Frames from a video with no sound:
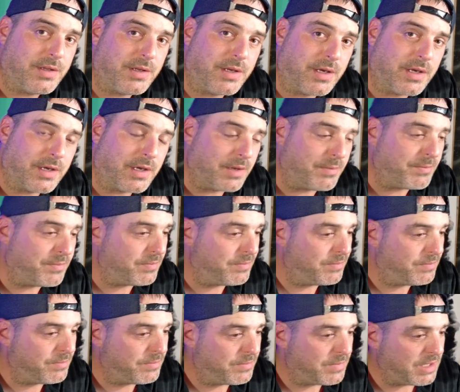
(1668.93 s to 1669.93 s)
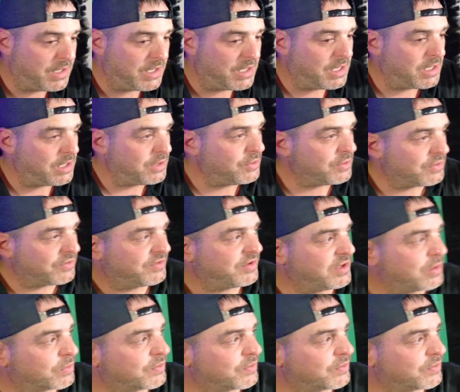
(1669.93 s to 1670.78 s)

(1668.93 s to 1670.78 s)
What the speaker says: and you can see